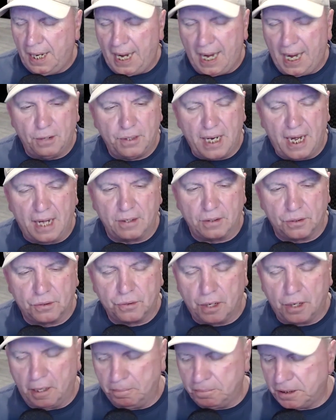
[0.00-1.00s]
how Donald
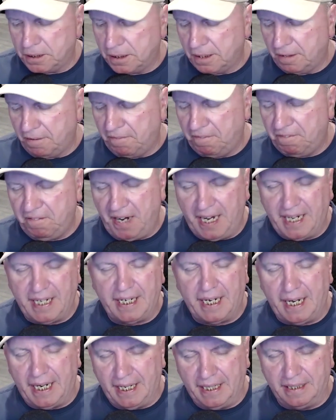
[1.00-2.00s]
Trump's
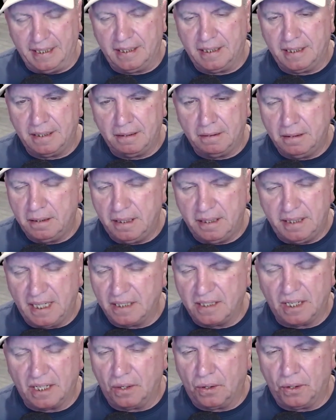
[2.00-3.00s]
fate is.
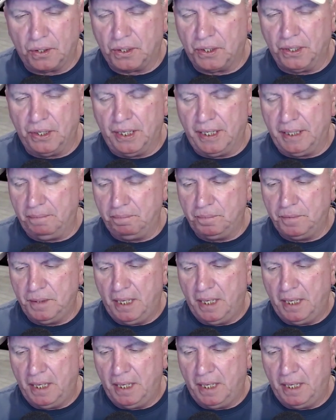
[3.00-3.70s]
Doesn't look good.